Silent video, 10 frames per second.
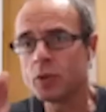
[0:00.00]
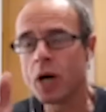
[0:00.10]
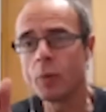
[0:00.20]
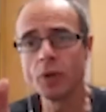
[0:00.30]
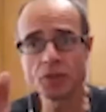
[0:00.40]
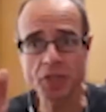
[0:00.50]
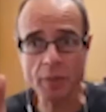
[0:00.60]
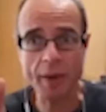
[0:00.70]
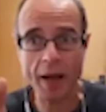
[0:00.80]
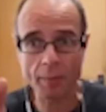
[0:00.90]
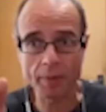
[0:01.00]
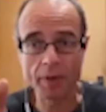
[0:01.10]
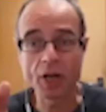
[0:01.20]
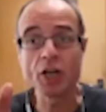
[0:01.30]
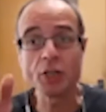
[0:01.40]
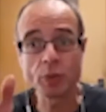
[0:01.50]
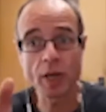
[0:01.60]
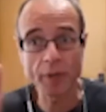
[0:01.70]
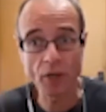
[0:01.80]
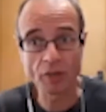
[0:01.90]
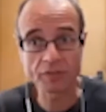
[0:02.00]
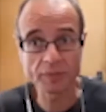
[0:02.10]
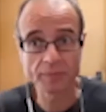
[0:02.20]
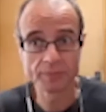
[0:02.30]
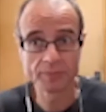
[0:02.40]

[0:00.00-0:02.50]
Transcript: you go on CPAP are you coming off?